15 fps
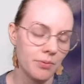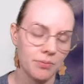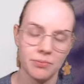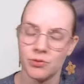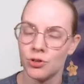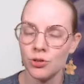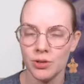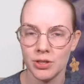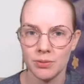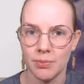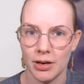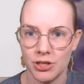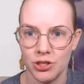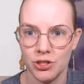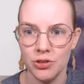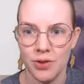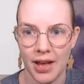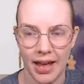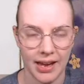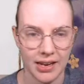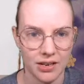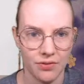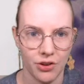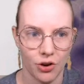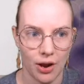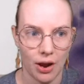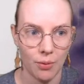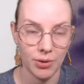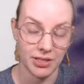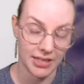do as much as you can to figure
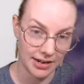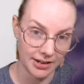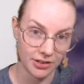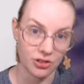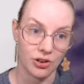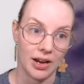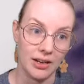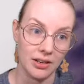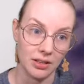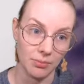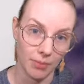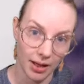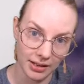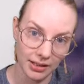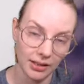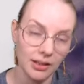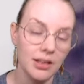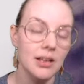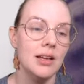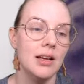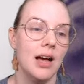out what data trained the model.